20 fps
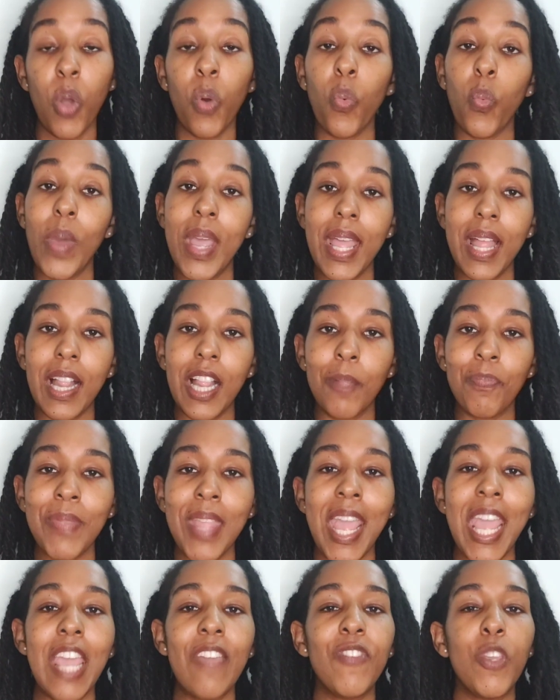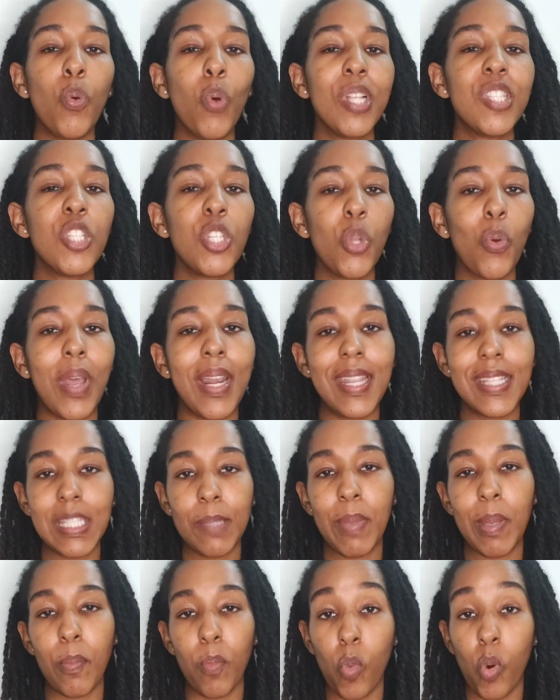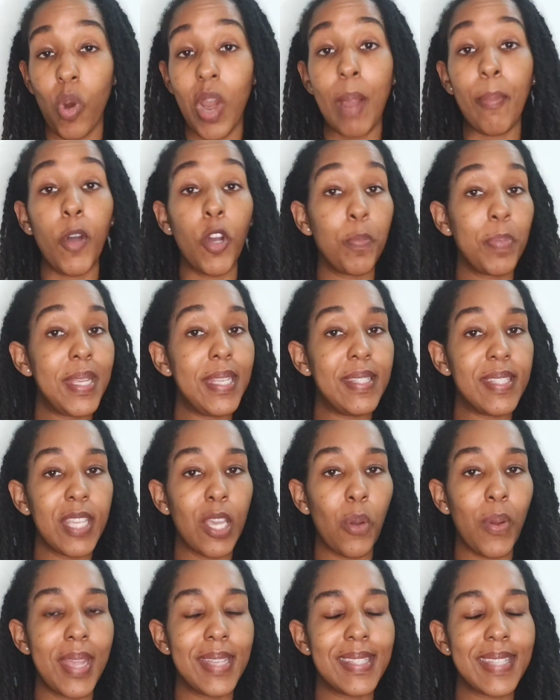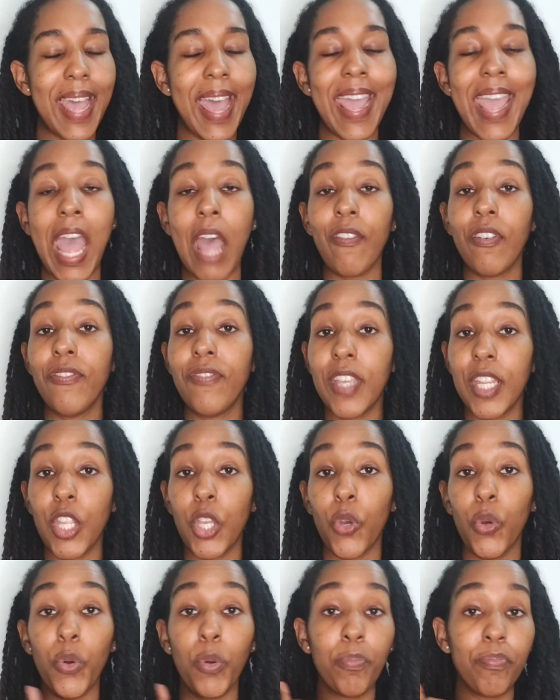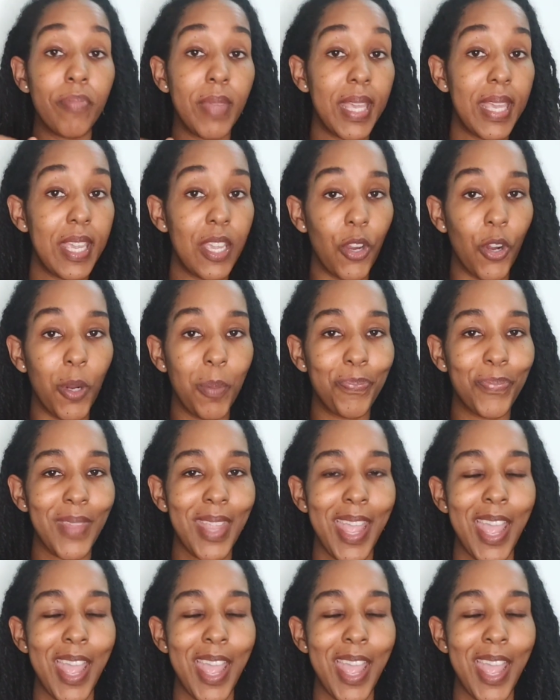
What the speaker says: Well, if you want to know a little bit more about PCOS, I have a video here.